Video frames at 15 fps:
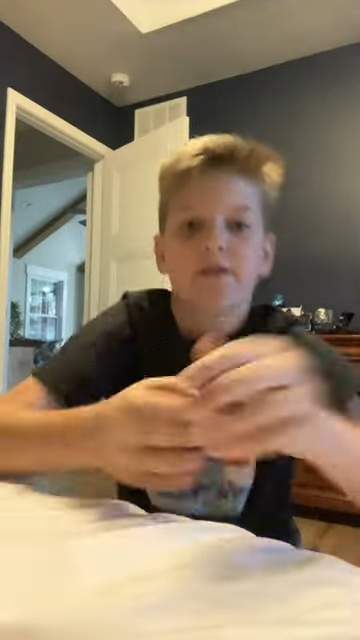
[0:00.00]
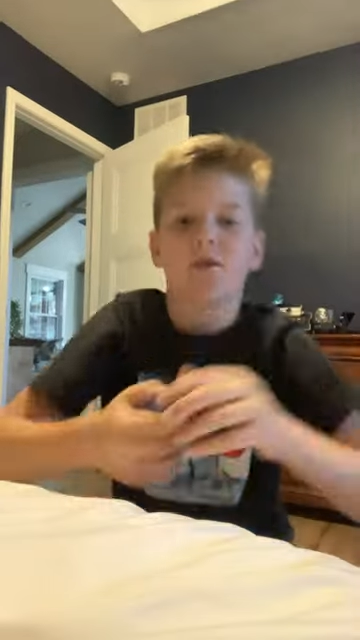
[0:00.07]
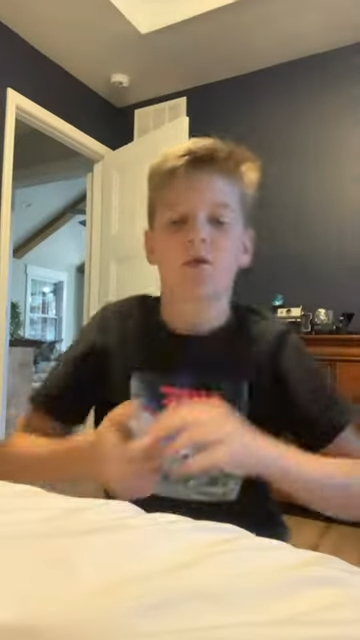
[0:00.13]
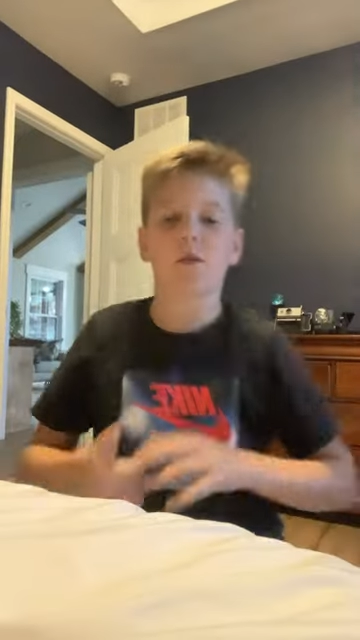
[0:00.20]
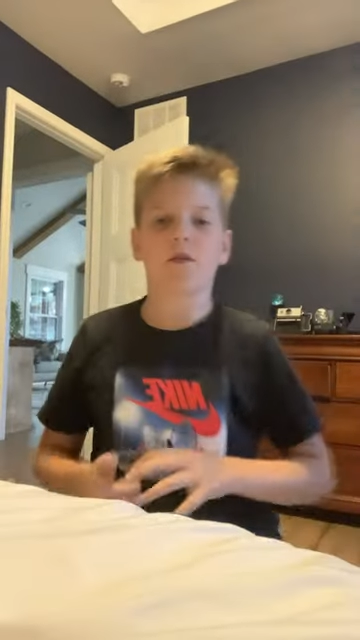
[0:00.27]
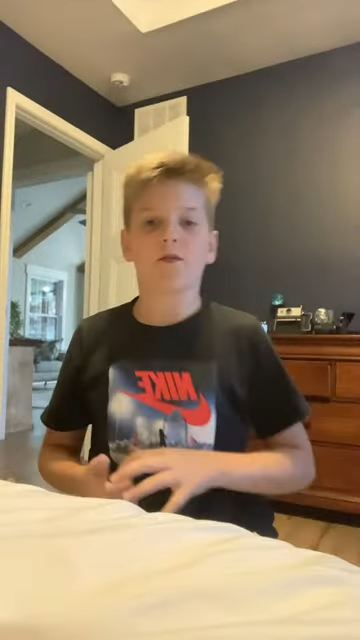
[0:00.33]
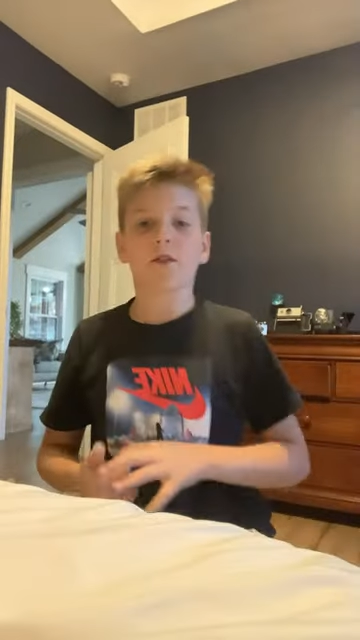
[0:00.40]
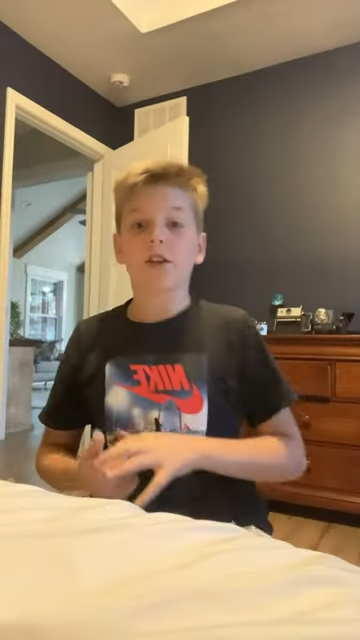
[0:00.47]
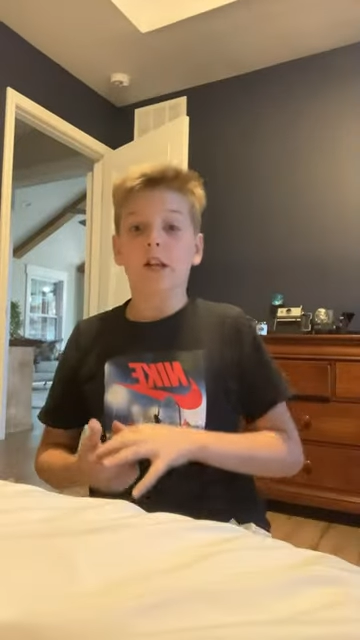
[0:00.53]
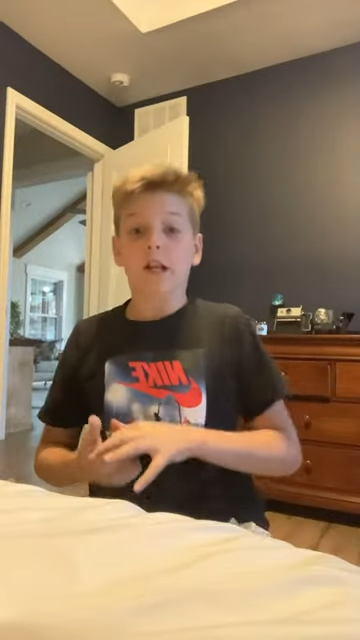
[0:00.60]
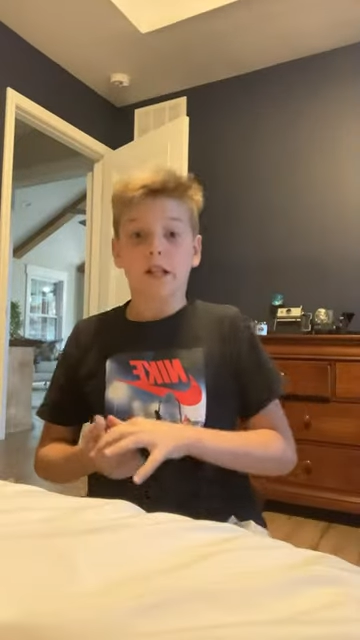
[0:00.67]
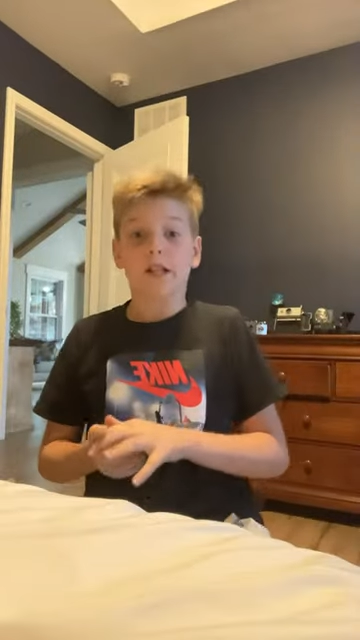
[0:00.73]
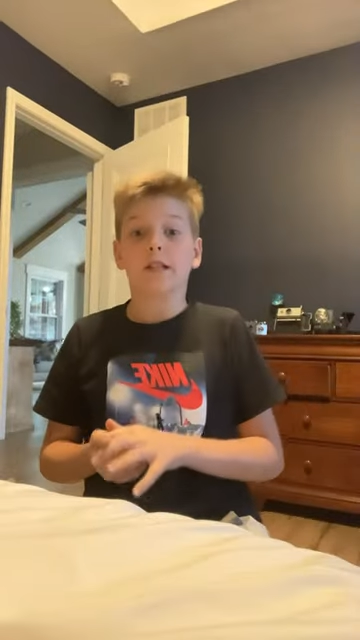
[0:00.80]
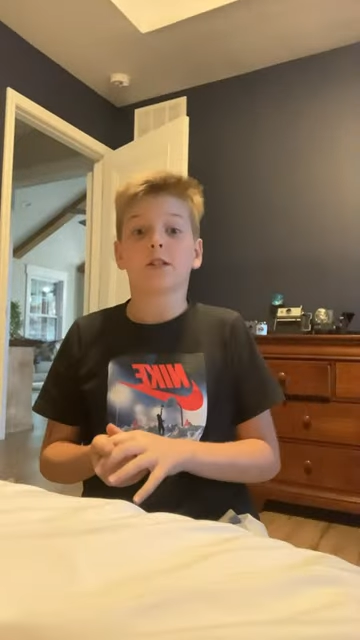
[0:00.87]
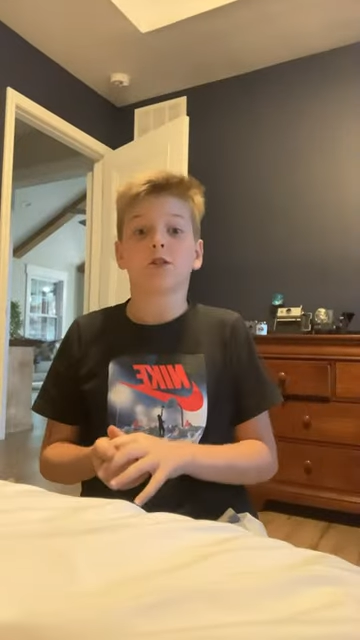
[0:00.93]
for
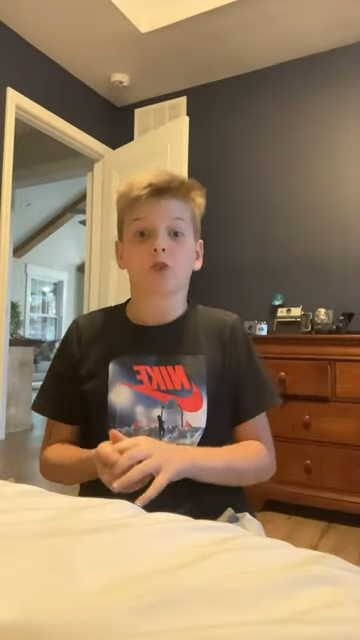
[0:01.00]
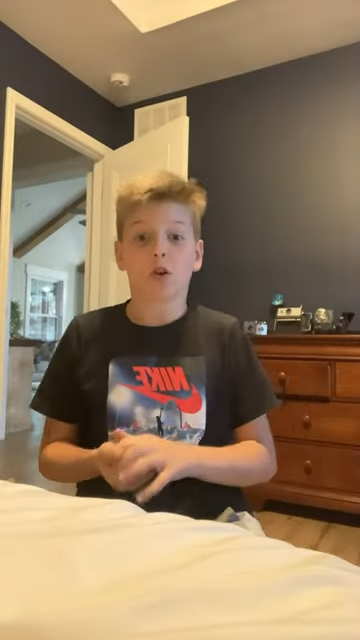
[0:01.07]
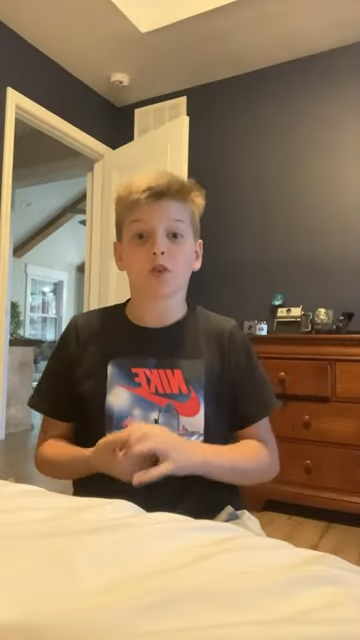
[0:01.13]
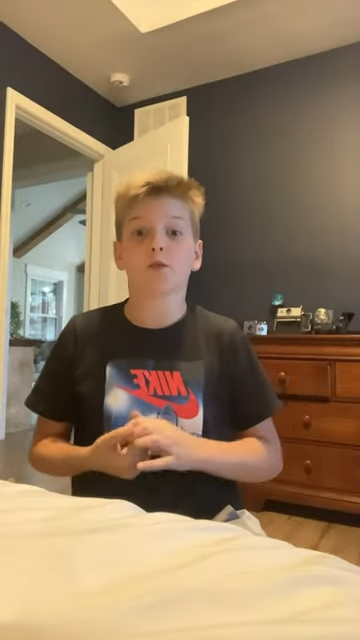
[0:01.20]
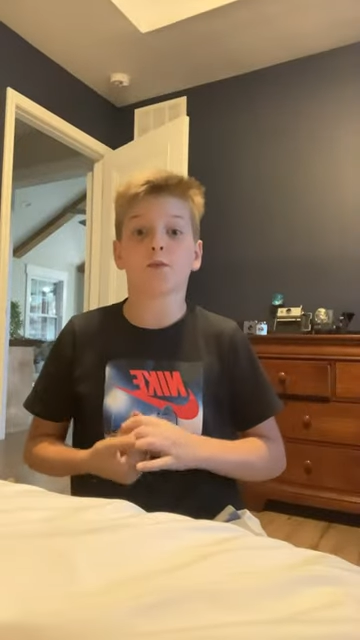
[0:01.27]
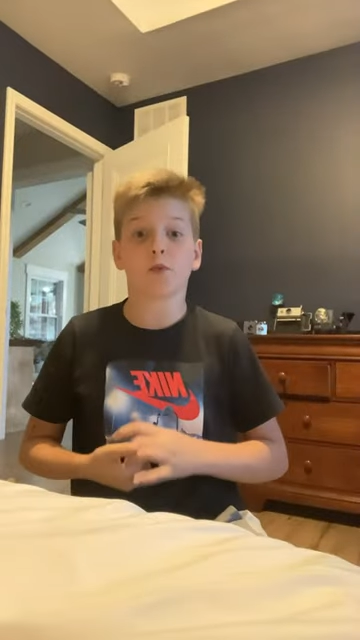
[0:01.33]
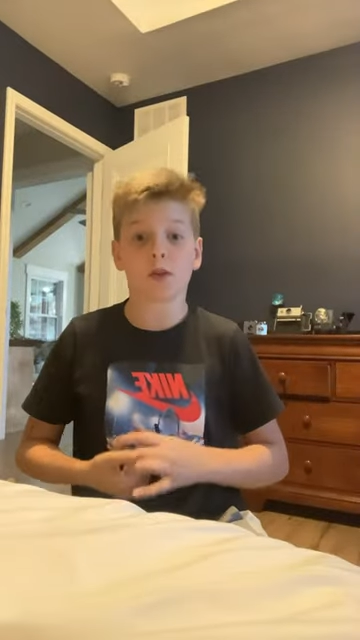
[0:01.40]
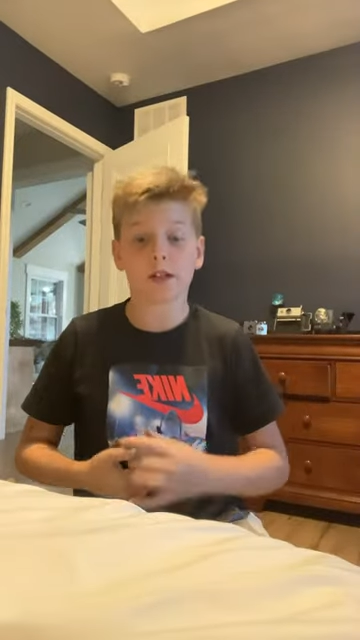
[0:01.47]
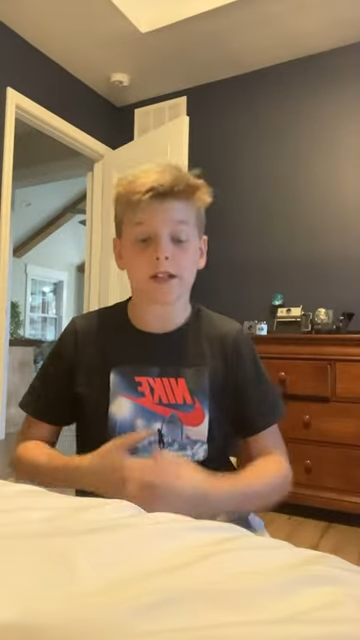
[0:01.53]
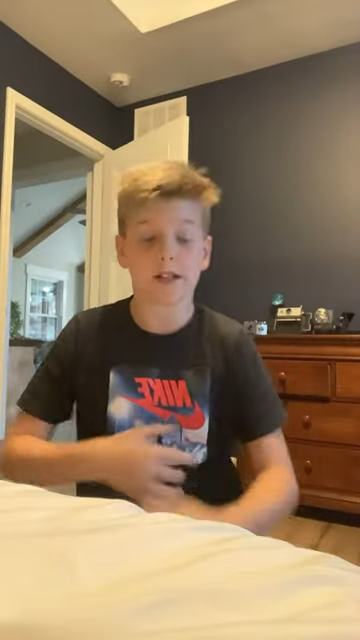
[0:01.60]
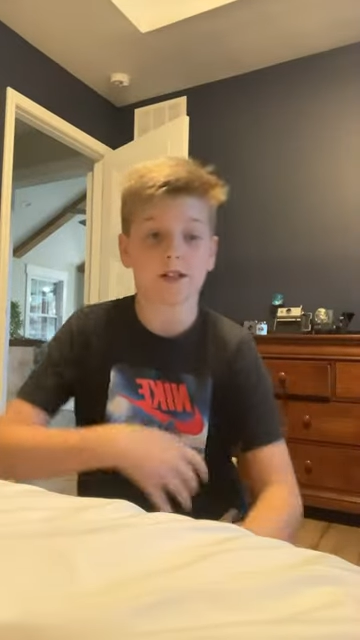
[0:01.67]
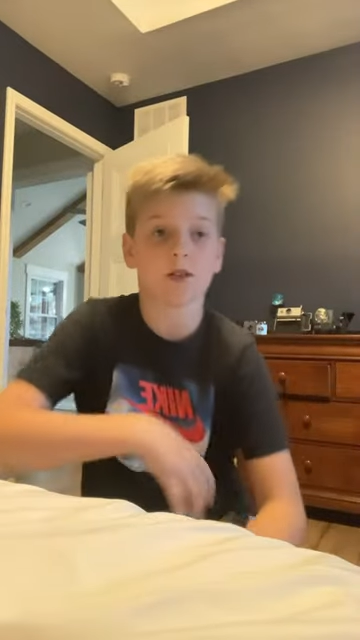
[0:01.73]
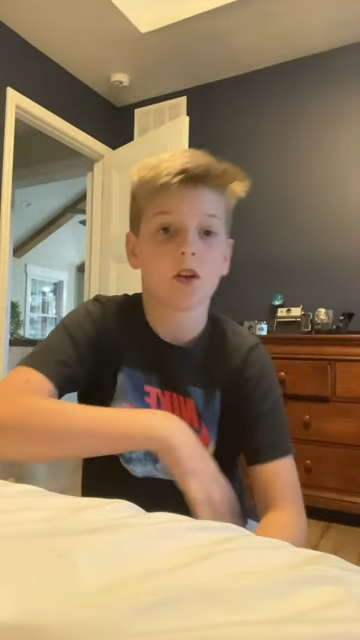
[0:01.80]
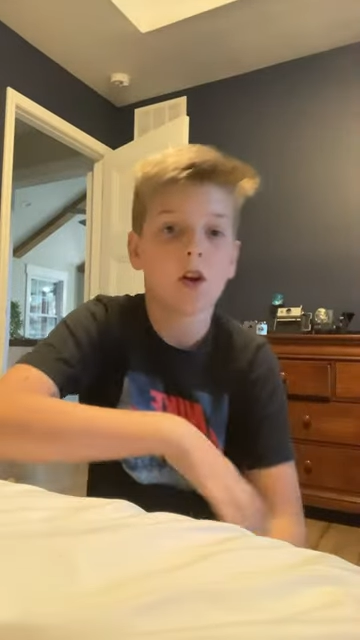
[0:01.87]
till it starts printing.